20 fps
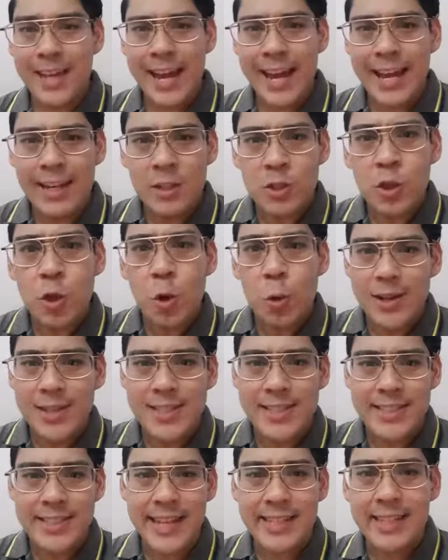And
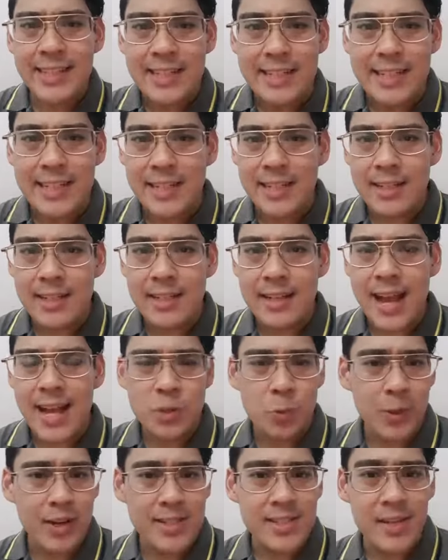coincidentally,
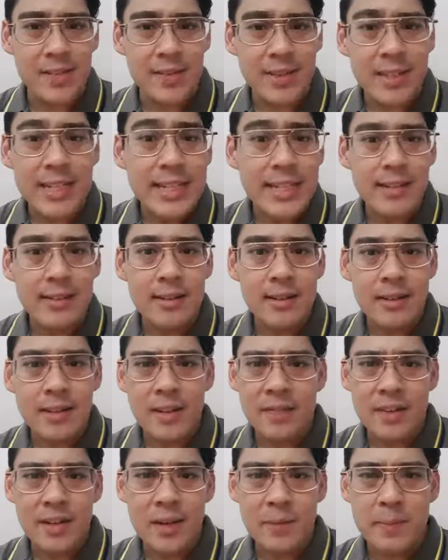last twenty seventeen,
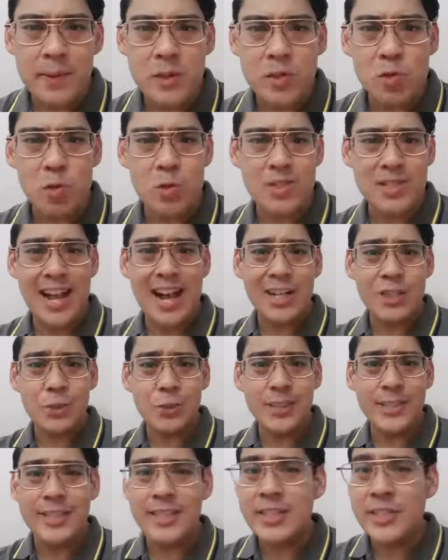the Philippines was
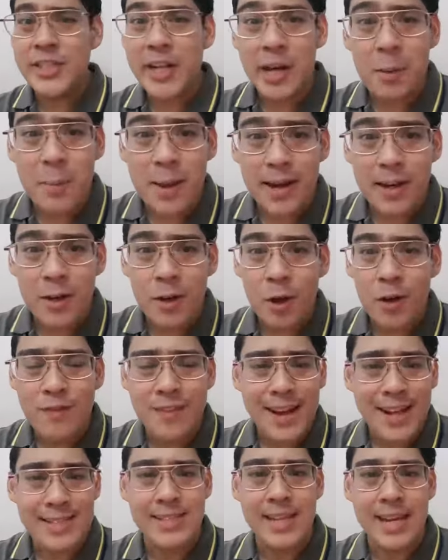actually the chairman
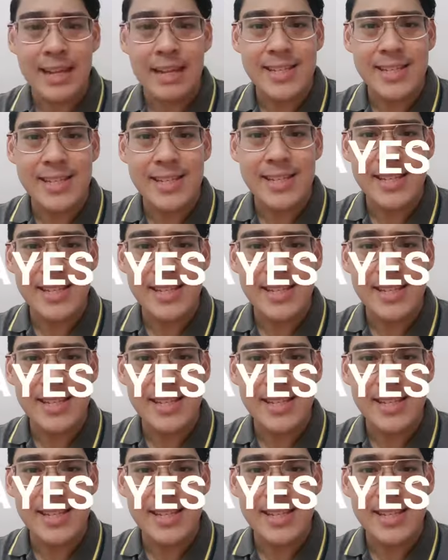of ASEAN.